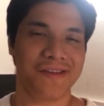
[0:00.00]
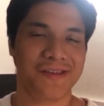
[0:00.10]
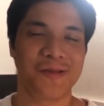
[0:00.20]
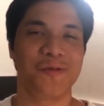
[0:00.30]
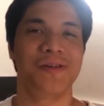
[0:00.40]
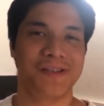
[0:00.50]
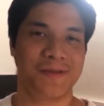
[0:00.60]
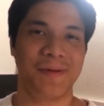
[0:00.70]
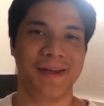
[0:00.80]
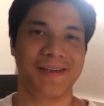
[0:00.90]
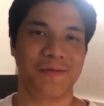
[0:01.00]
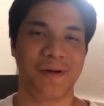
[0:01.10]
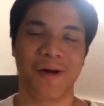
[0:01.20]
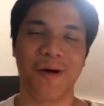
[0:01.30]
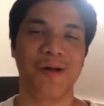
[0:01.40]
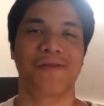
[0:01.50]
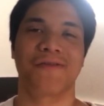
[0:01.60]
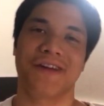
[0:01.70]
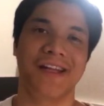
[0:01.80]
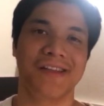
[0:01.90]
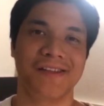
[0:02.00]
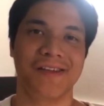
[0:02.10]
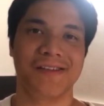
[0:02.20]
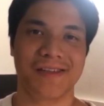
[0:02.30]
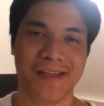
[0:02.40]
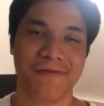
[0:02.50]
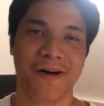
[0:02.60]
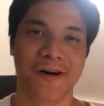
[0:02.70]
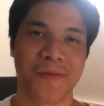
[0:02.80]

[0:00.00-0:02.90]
2D space where all of your entities live on,